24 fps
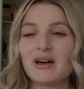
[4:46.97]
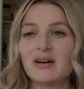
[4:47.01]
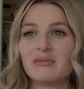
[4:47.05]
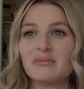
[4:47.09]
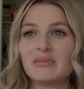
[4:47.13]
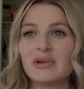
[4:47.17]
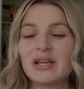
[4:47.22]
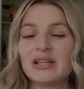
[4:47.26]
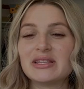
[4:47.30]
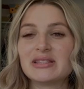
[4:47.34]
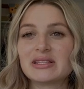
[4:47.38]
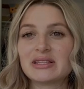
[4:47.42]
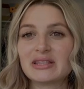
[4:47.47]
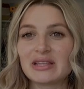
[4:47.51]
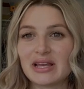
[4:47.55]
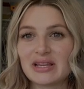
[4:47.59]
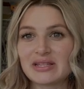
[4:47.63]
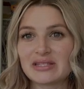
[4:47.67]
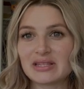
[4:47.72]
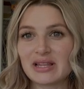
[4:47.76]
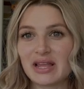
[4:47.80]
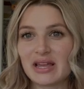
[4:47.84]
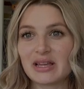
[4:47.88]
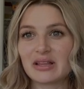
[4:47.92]
it's
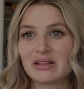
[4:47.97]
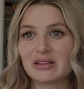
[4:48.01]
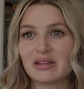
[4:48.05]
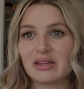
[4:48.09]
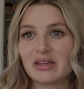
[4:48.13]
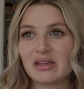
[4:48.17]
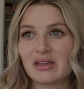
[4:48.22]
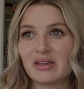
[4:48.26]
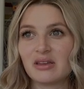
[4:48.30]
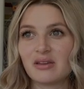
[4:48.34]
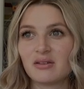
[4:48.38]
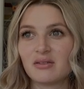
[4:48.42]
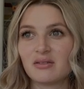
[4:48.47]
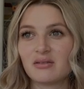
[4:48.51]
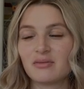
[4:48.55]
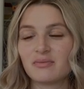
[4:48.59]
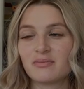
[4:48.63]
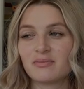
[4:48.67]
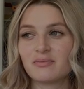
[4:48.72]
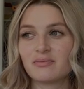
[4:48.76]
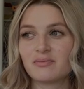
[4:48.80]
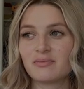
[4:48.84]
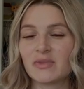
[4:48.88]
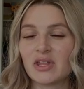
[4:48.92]
less likely,
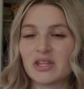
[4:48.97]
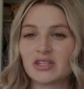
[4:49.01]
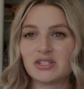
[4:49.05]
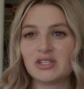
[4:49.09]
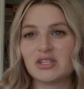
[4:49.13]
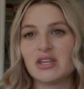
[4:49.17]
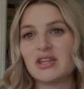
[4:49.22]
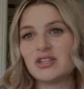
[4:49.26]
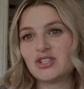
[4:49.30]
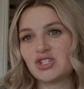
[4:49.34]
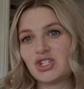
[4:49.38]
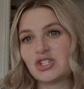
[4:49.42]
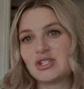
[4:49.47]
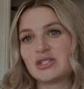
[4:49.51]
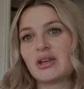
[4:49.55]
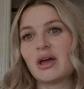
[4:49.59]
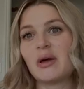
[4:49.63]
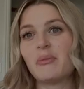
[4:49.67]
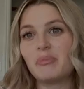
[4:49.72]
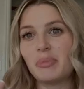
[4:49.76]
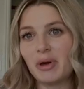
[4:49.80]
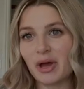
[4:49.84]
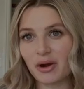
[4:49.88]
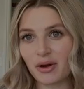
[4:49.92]
it's just a
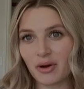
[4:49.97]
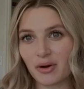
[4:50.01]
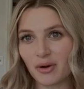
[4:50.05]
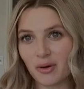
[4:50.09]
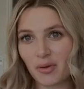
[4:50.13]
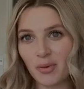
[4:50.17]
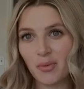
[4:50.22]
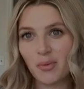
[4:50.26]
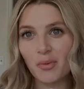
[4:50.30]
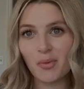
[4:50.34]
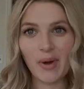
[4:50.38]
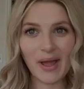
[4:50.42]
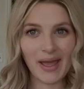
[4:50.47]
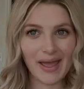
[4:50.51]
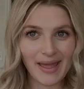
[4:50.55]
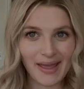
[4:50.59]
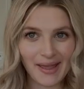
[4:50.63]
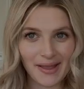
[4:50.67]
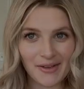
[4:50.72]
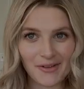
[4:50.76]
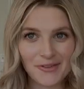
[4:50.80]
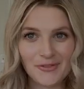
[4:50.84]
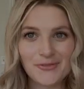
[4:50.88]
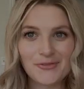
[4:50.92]
better
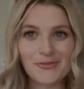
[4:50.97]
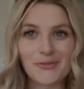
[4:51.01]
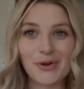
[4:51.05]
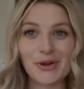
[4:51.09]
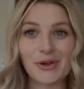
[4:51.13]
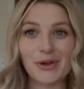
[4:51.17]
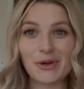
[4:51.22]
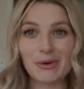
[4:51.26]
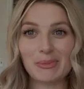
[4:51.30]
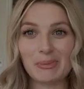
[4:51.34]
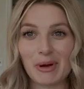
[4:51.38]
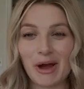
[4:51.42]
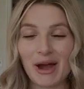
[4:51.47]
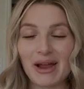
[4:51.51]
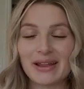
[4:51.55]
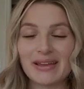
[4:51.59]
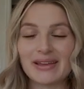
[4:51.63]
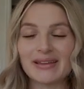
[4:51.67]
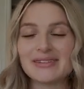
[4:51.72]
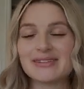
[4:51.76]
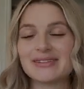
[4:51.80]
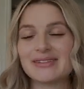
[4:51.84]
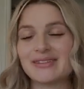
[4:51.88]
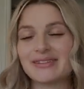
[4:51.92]
way for your
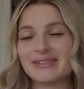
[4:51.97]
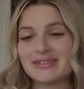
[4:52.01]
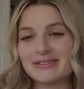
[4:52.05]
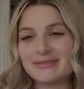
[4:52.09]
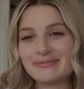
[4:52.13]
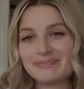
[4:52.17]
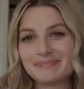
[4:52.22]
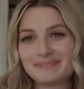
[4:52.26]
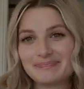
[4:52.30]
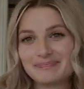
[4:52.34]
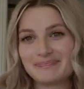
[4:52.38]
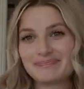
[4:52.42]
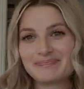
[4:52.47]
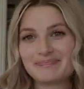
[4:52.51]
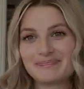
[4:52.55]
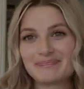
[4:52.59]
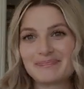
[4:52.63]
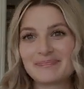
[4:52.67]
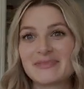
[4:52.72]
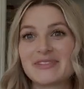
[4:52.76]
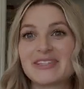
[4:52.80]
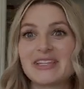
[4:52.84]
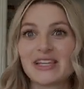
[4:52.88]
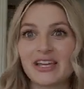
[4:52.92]
body to
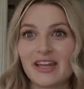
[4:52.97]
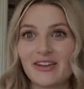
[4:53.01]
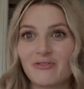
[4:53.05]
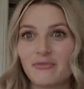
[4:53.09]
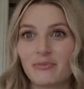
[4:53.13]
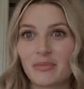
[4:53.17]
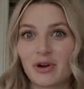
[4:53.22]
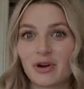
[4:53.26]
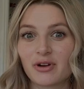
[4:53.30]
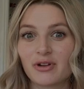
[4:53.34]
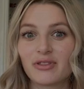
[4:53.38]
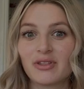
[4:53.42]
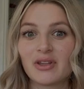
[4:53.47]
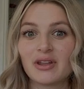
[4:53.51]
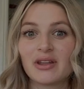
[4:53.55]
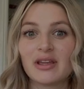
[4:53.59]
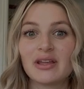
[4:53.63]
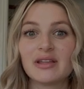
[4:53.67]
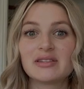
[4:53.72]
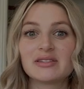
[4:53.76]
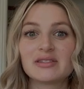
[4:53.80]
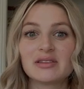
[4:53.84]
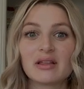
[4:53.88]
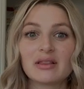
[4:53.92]
give birth, and
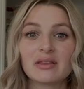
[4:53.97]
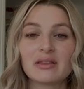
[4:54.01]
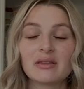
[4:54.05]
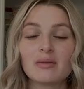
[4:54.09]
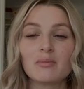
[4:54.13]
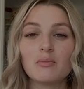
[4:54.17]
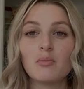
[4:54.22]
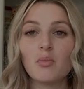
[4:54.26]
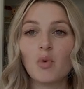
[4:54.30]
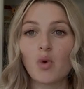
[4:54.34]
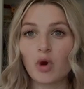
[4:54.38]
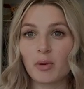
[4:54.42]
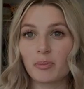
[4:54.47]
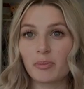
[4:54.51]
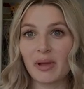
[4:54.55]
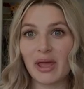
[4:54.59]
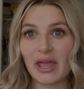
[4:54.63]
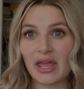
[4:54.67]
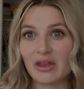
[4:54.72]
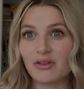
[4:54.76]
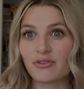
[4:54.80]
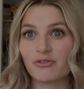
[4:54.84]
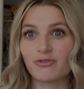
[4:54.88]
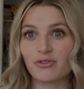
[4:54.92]
it's more
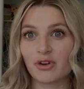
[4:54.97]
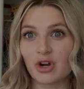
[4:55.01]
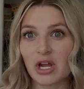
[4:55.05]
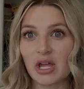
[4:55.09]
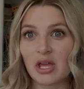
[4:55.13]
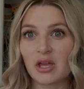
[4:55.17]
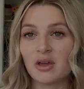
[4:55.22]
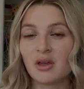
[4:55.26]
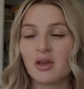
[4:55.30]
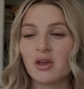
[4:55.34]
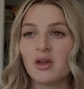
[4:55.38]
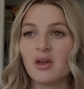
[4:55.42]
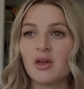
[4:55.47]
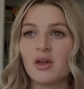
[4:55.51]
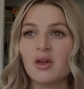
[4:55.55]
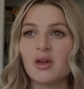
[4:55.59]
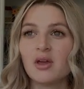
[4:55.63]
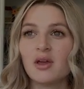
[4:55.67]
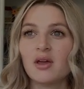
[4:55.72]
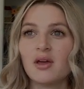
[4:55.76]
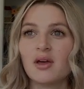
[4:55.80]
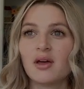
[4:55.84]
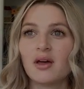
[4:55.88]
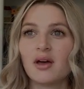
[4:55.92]
pain-free.
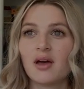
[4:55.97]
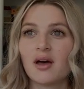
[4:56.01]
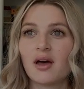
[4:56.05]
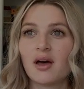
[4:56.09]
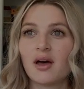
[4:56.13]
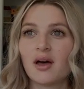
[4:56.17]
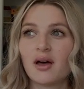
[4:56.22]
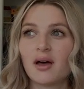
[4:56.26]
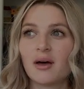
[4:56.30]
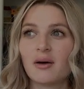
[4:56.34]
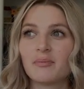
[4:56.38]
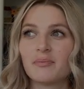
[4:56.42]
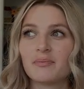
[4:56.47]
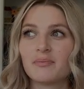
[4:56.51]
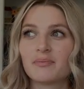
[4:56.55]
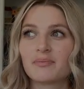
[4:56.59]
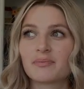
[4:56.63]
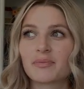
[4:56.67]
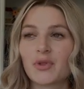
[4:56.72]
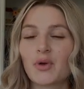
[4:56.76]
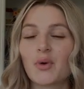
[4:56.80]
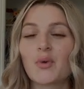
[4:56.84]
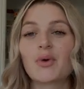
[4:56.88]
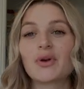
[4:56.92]

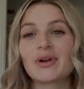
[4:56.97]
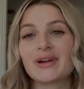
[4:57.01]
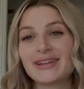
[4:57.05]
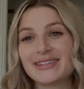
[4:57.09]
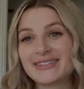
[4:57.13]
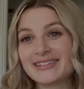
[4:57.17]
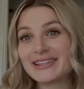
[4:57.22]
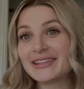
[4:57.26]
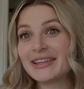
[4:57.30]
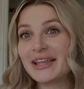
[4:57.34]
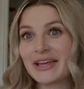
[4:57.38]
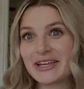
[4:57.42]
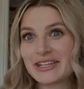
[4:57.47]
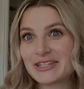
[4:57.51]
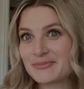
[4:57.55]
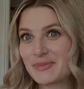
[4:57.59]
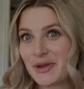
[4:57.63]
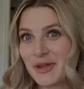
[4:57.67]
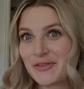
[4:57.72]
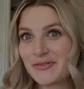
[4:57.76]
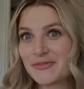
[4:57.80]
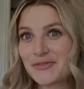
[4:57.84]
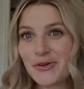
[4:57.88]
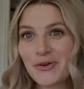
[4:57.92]
or it's less
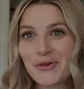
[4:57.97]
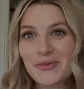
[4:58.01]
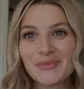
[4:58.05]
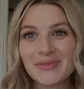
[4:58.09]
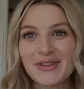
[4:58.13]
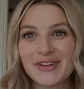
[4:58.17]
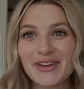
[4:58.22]
painful.